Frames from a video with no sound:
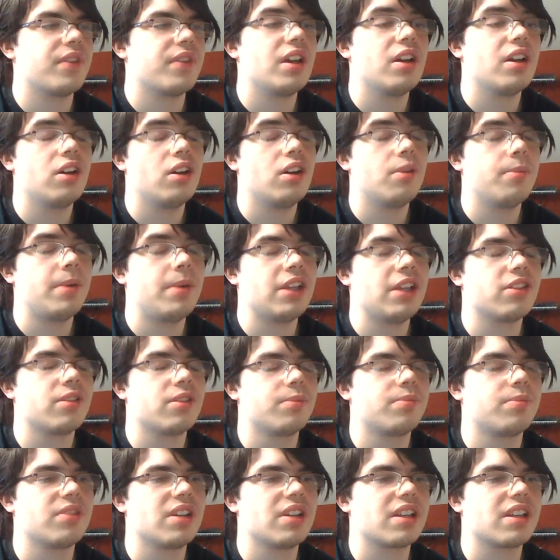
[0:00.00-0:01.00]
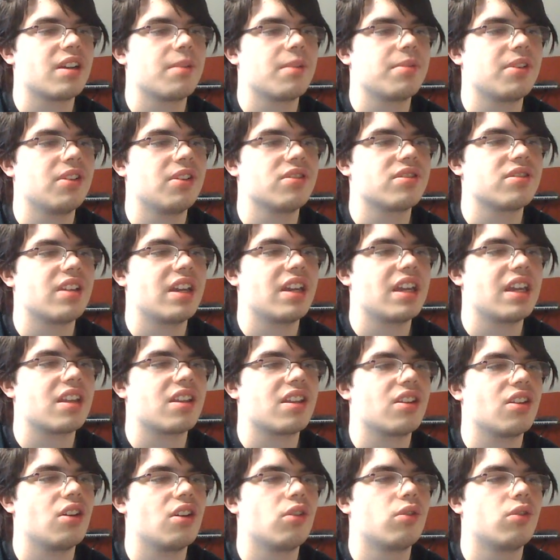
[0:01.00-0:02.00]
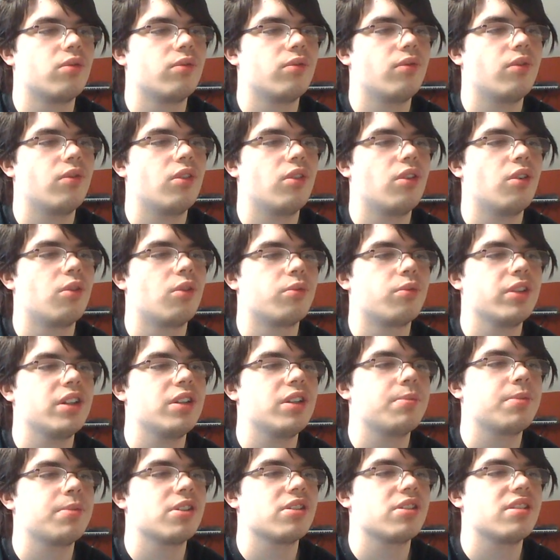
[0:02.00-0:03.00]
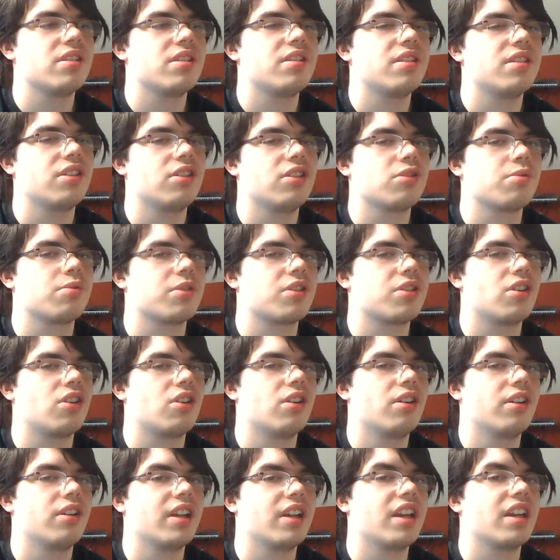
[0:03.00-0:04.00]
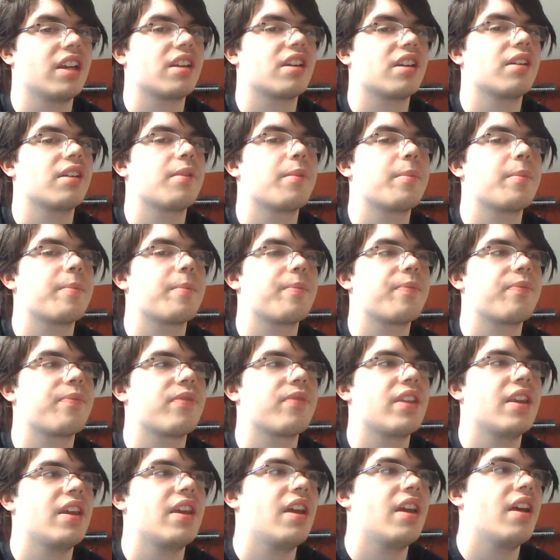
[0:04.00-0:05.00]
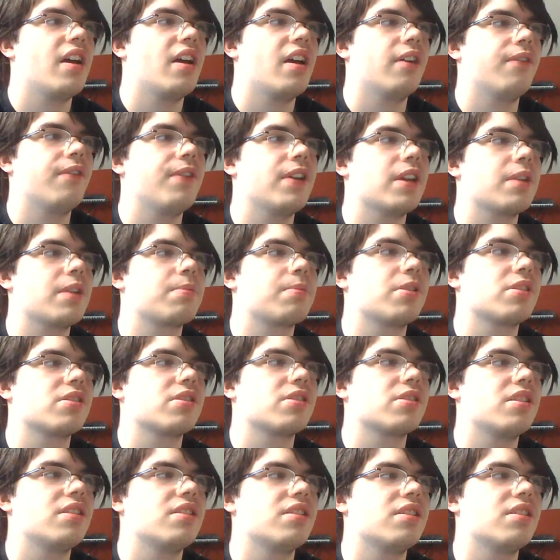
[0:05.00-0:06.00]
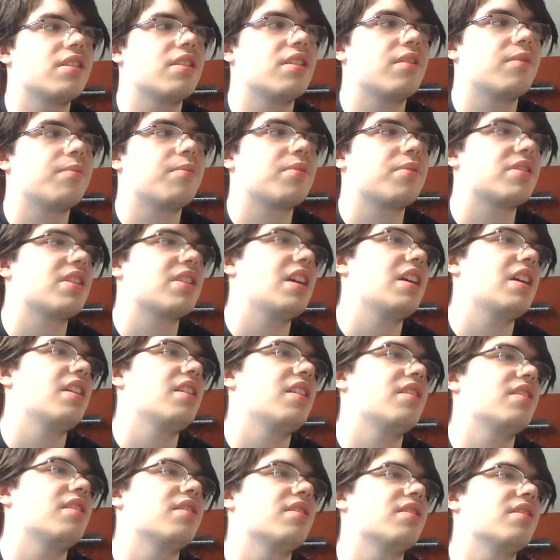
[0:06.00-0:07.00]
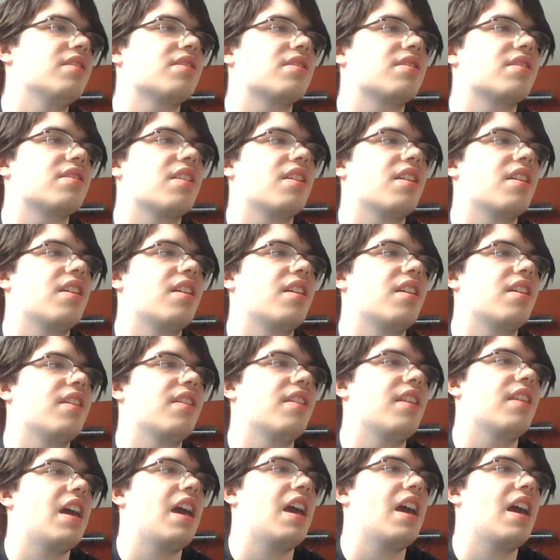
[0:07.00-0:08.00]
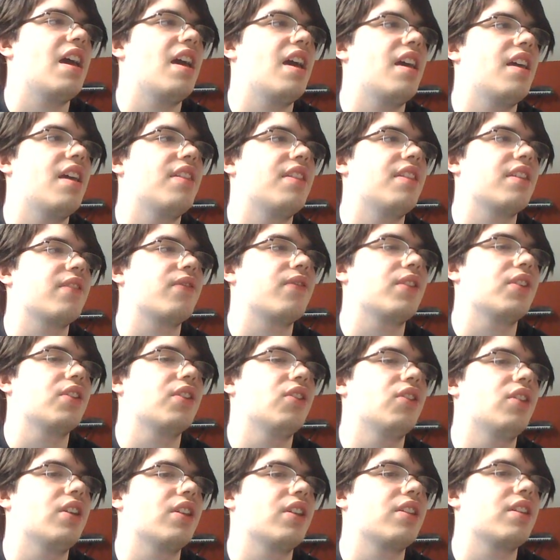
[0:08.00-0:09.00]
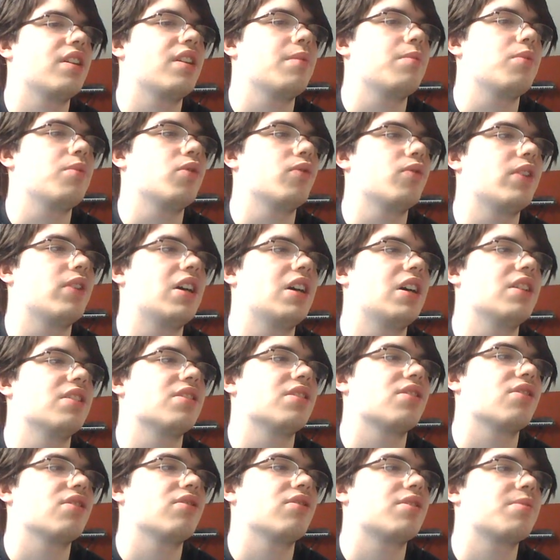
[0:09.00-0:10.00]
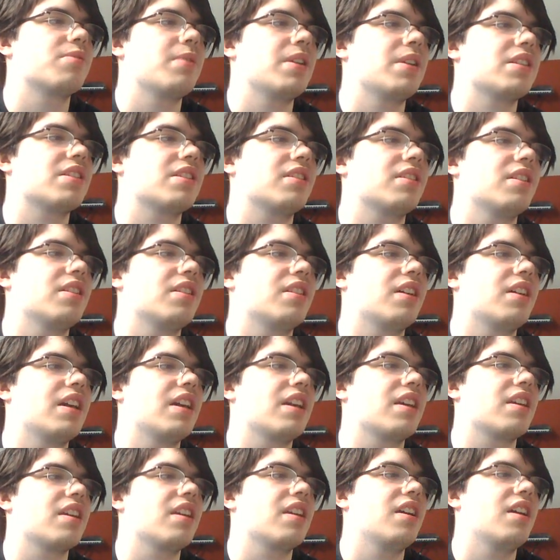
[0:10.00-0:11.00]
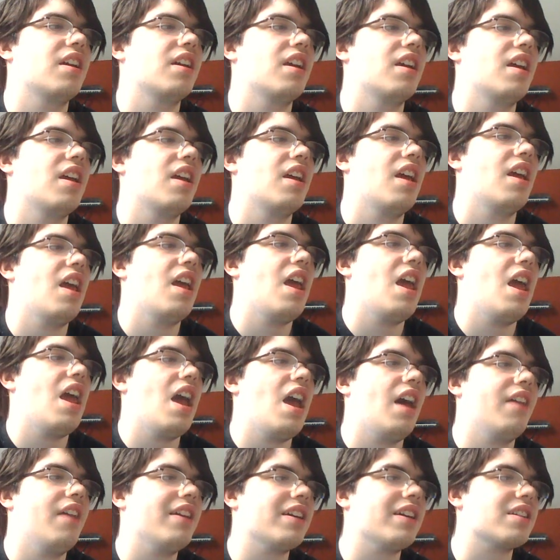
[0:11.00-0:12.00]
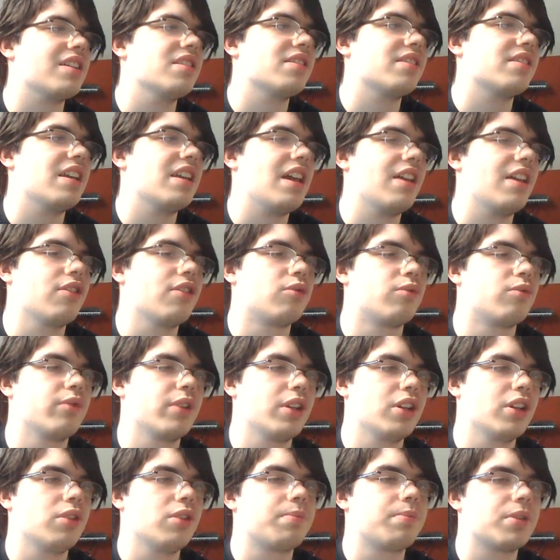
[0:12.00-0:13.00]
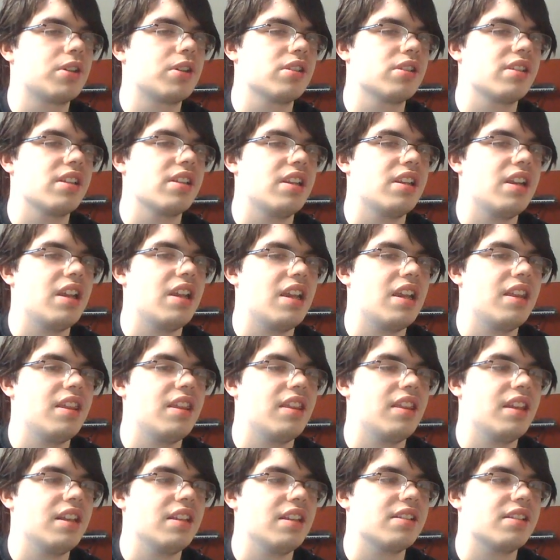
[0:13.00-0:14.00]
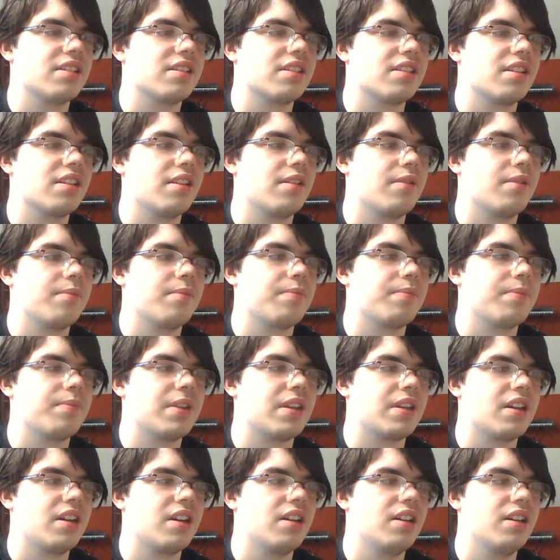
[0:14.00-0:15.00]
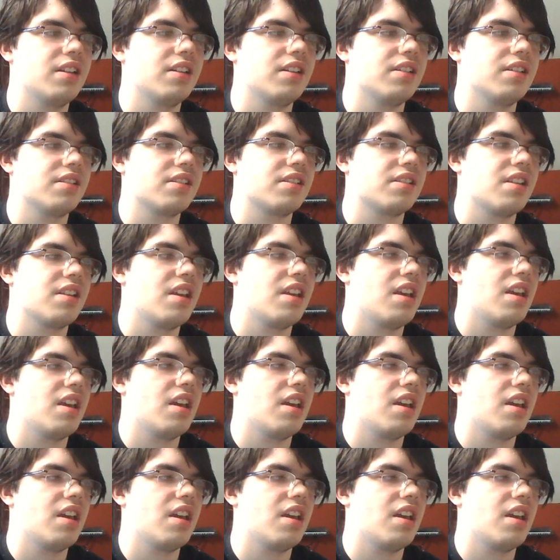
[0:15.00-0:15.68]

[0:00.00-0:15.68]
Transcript: about the breakup. It was like a real person deals with the heartache. A fake person pretends that they feel nothing and move on. So it's basically like, I'm not gonna say I'm the real person in this because